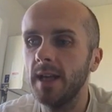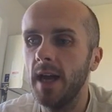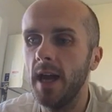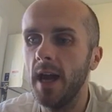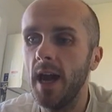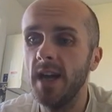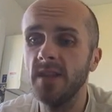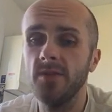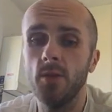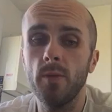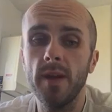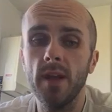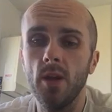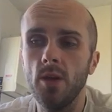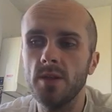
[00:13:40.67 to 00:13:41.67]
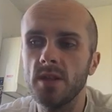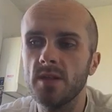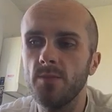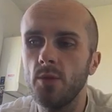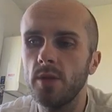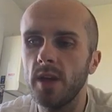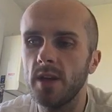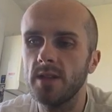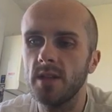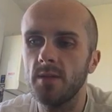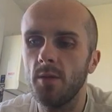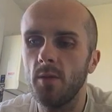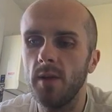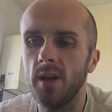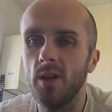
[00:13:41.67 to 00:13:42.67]
As for weight loss, I spoke yesterday
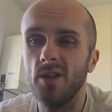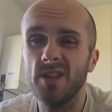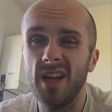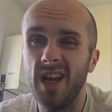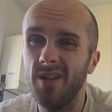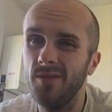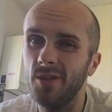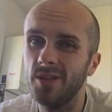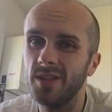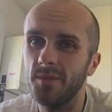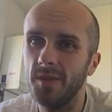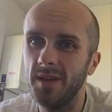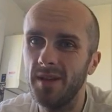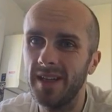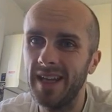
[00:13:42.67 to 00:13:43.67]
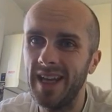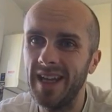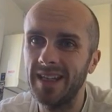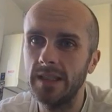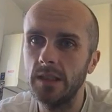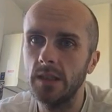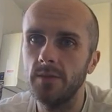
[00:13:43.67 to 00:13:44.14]
about weight loss. I have lost a bit again.